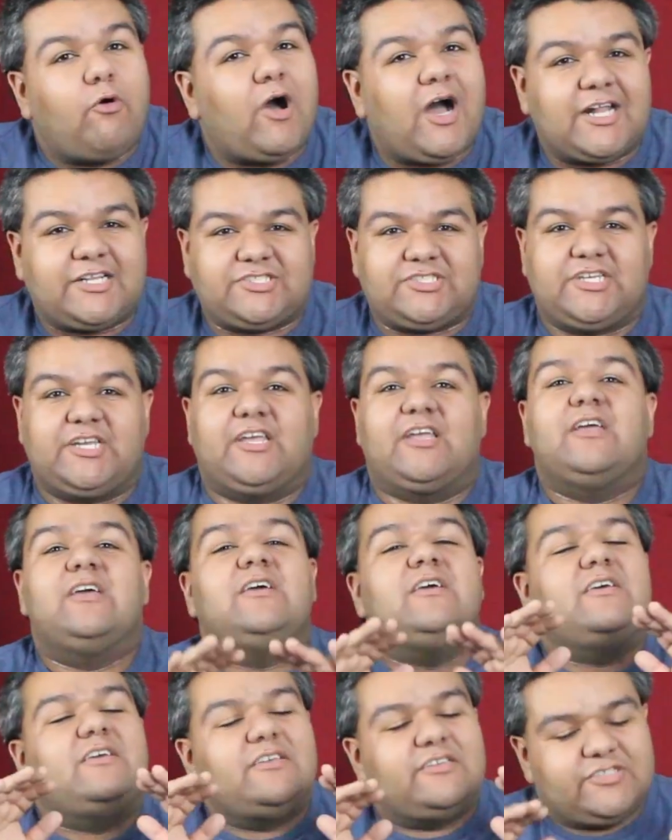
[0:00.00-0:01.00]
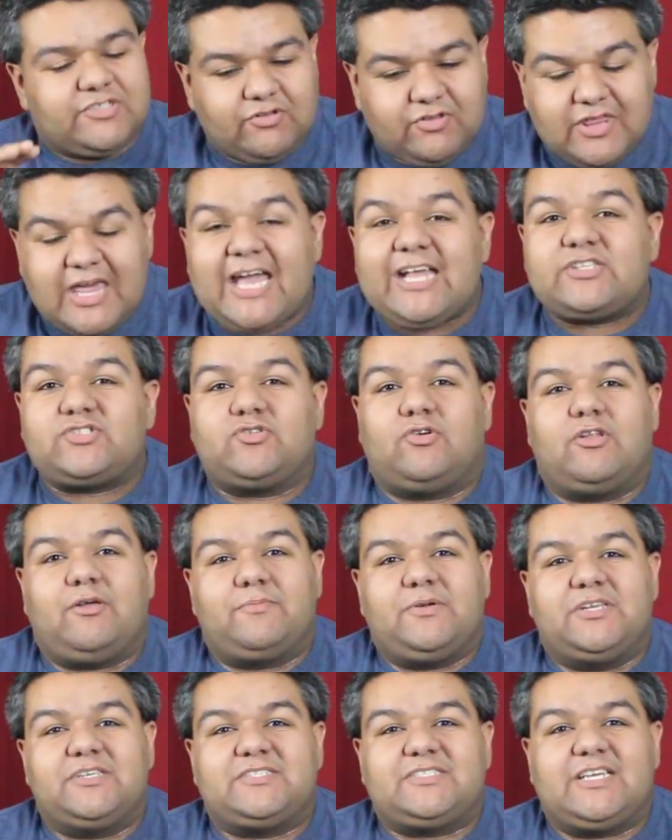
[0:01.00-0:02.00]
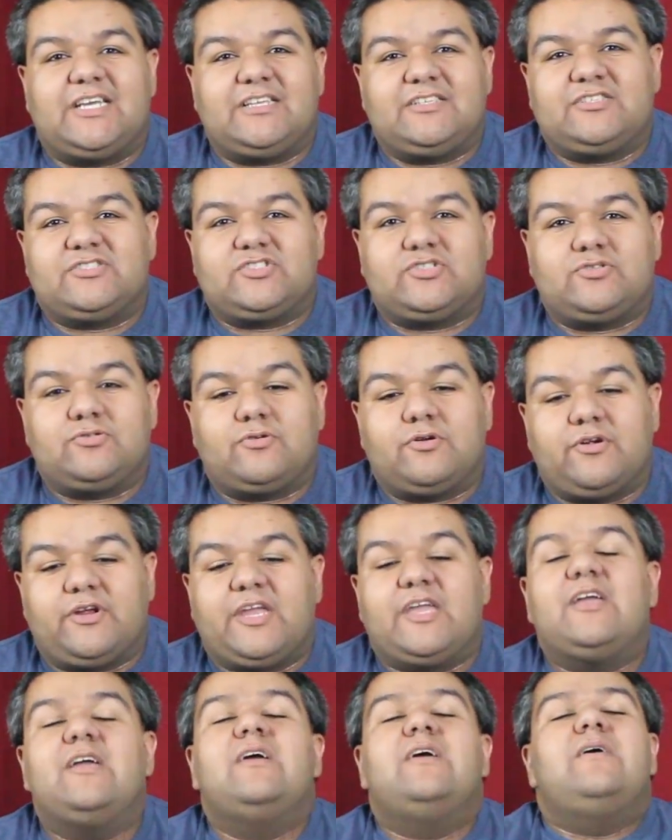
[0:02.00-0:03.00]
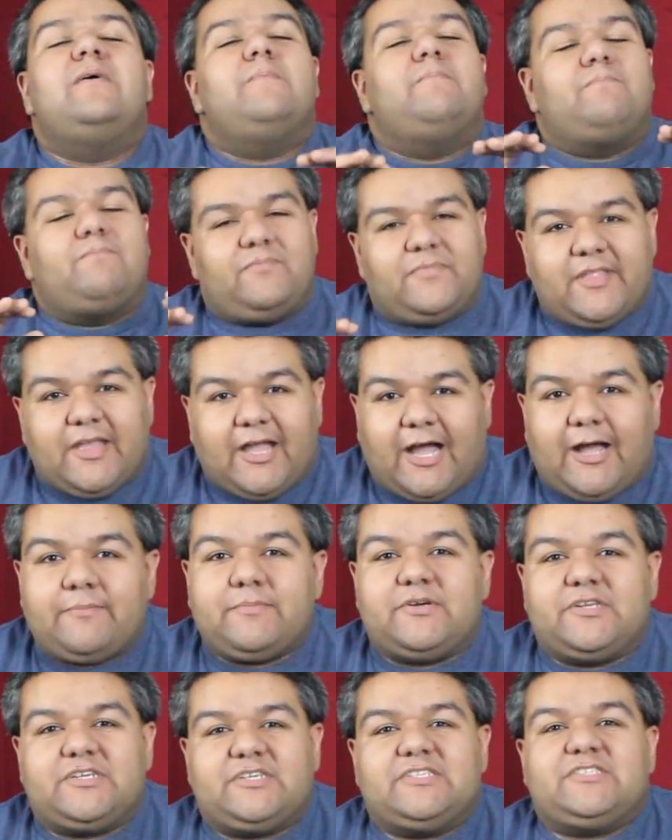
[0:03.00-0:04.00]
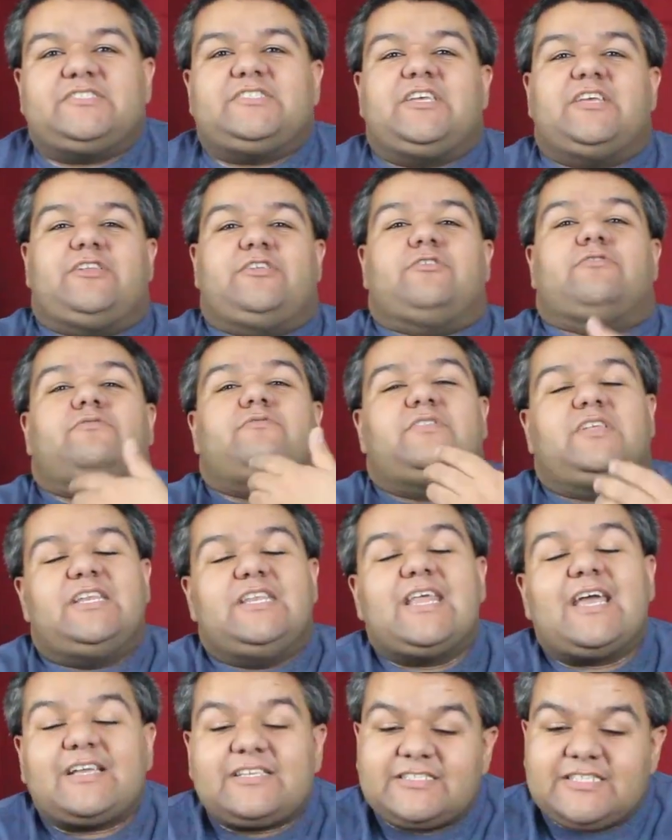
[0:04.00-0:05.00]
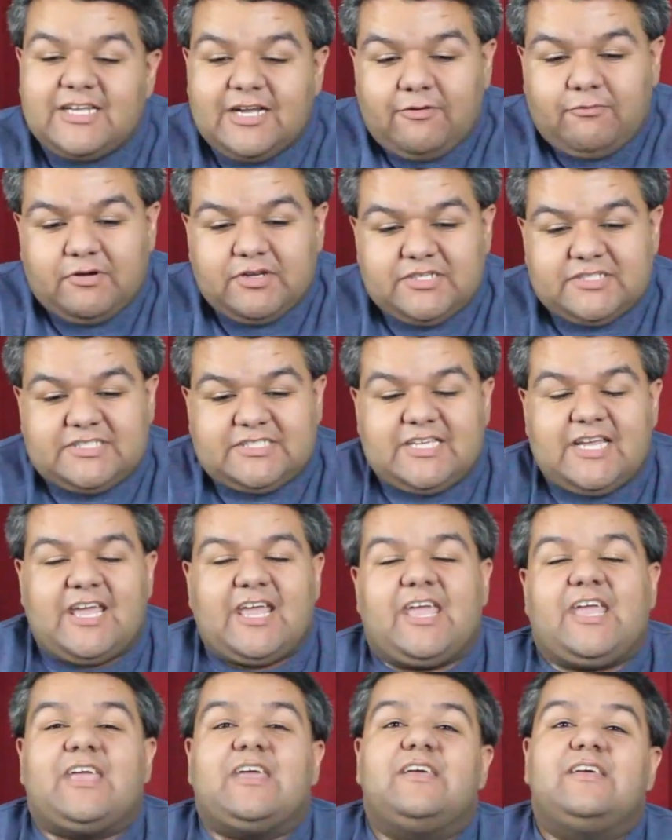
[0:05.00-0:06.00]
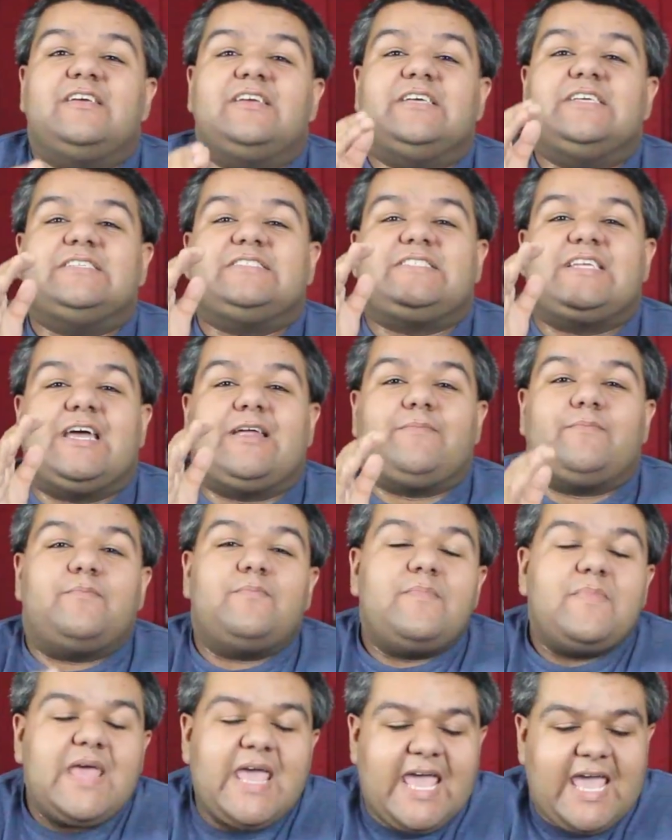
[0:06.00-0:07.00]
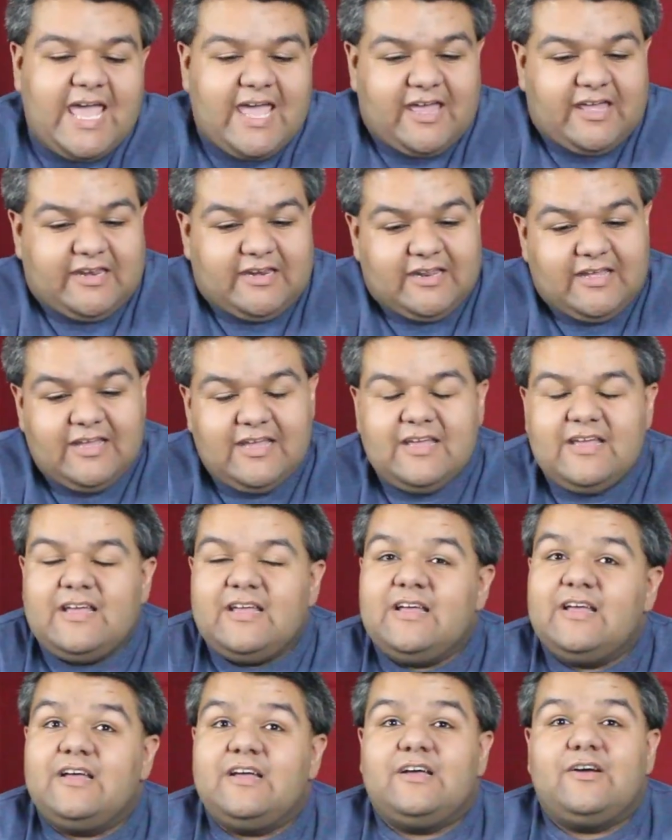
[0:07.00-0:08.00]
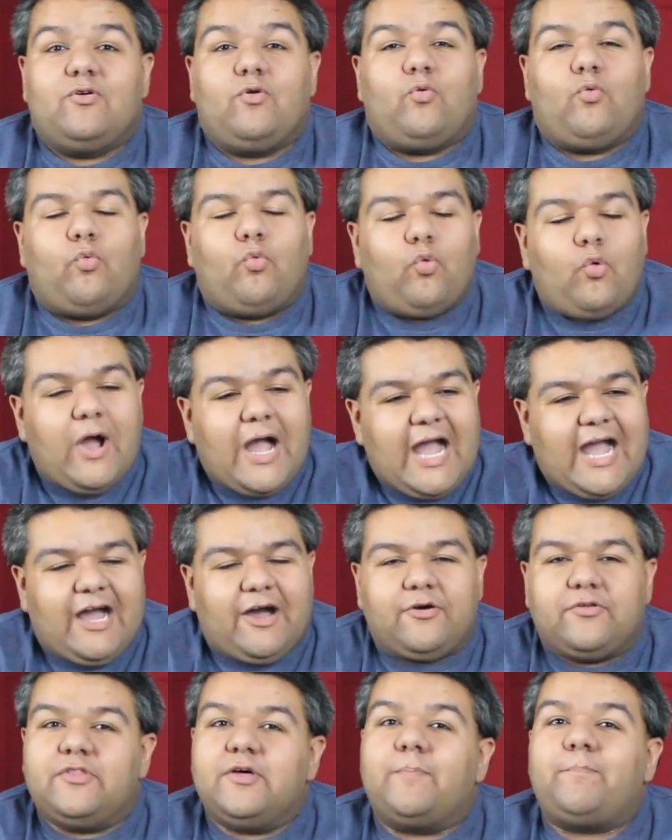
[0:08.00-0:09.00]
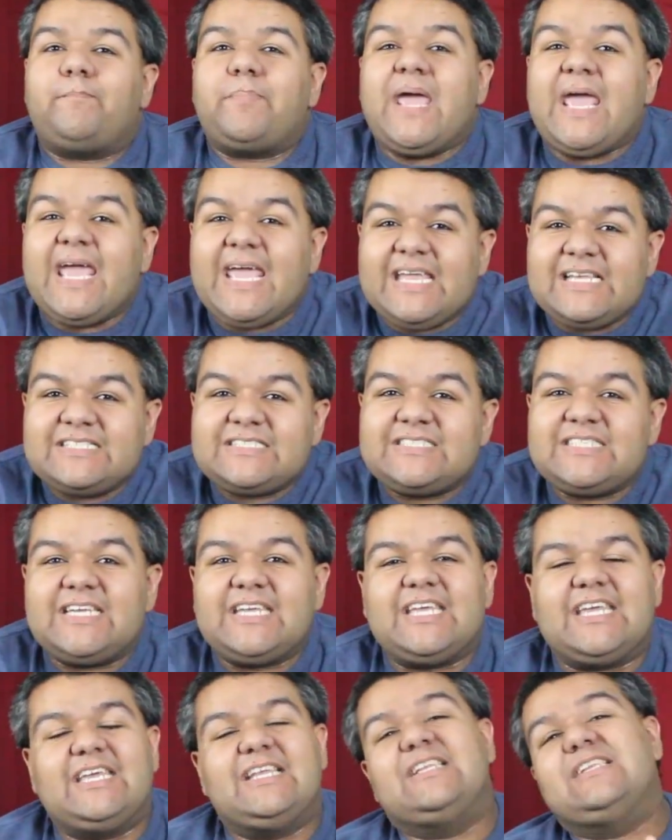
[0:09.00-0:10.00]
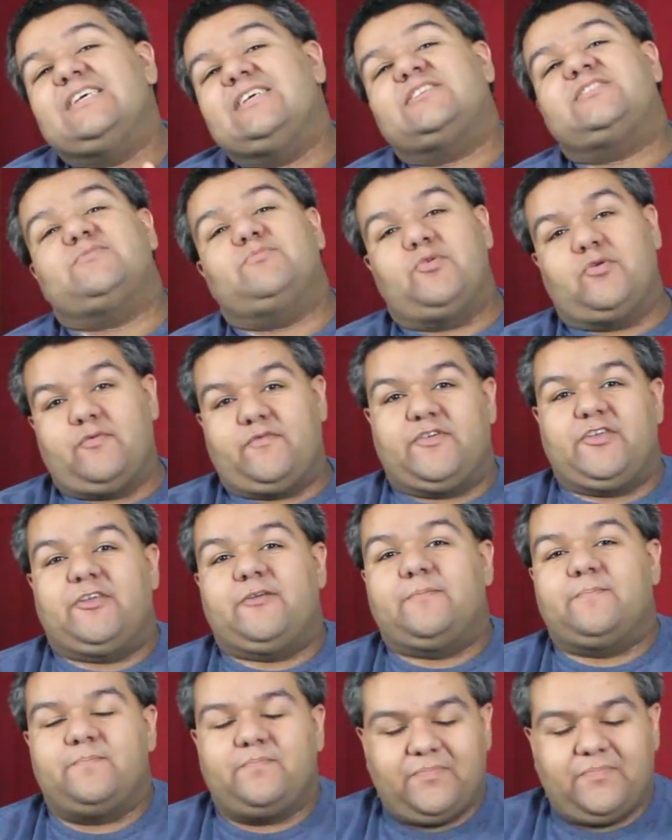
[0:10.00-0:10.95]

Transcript: watching. So that's all I'm going to say on the story. I'm going to continue. The next thing I want to say is that, man, wow, the pacing in this movie,